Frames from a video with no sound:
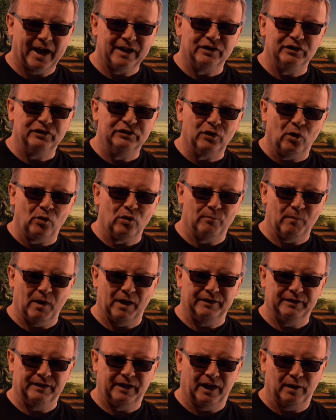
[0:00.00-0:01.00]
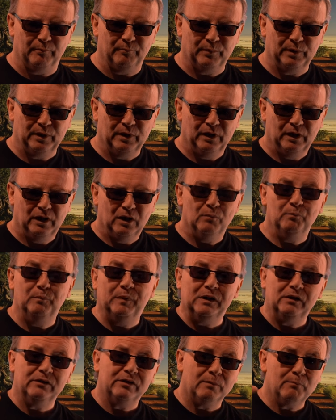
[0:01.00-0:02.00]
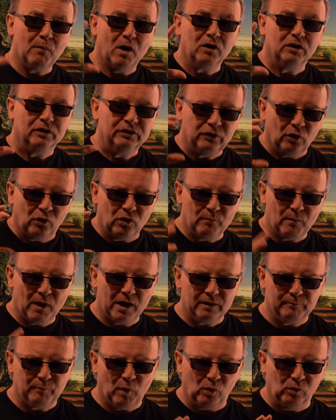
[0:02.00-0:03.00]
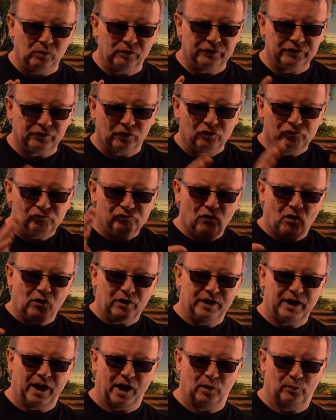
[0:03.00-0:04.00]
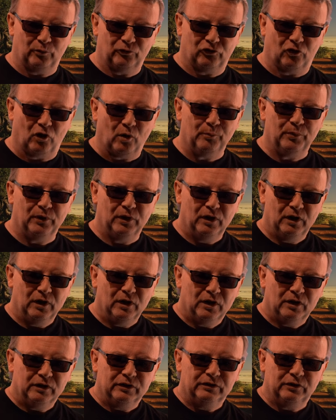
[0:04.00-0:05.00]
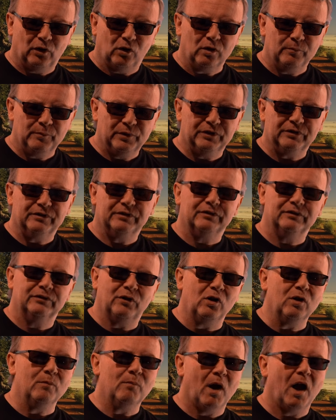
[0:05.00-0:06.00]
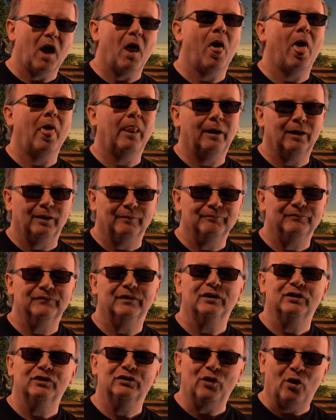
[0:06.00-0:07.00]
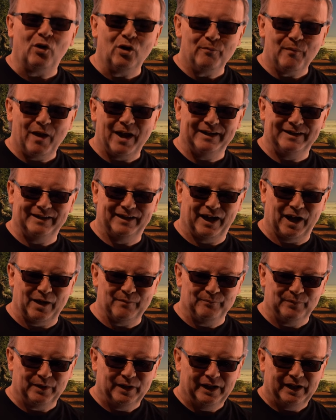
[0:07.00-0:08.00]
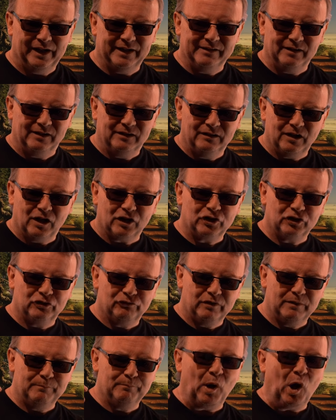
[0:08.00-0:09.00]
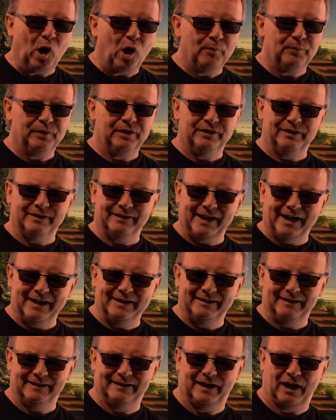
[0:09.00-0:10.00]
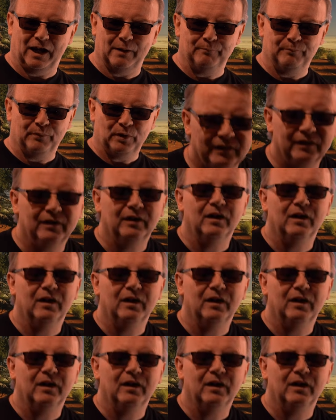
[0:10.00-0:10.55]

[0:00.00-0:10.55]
at Dolomite Camp, built among dolomite boulders on a rocky outcrop. Dolomite, dolomite, ah, dolomite Camp is a luxury permanent tented camp